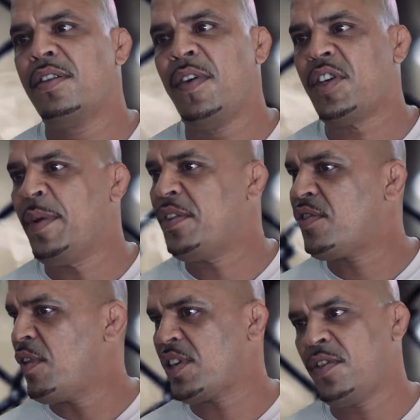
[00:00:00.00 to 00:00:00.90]
the regimental
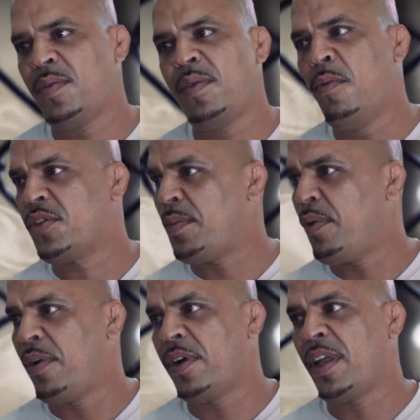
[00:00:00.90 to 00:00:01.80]
structure, most
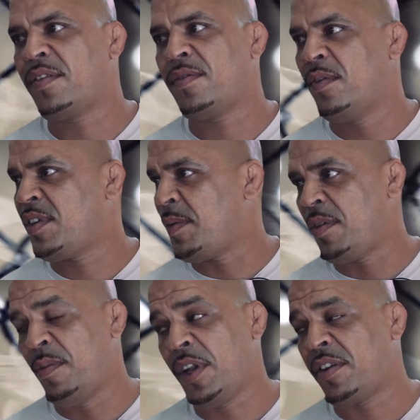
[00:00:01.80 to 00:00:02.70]
importantly. That's
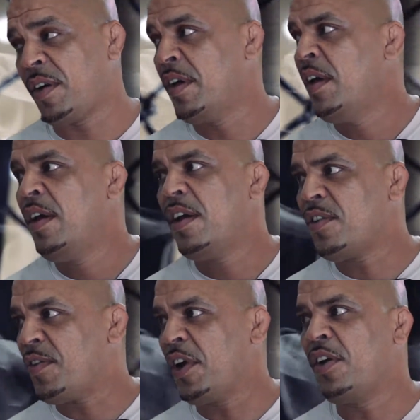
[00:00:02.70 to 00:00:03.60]
something the military
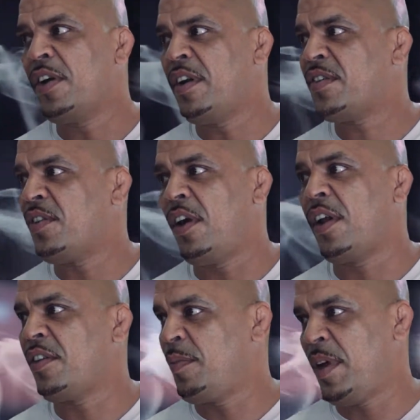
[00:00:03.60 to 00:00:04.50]
was very good at
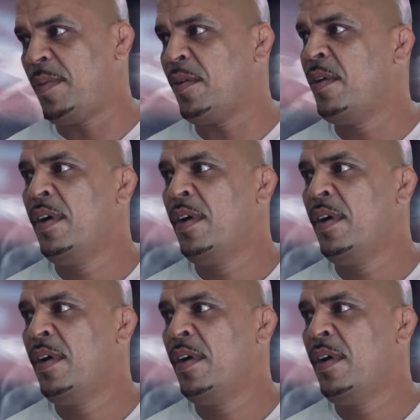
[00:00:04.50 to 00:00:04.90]
installing with the people.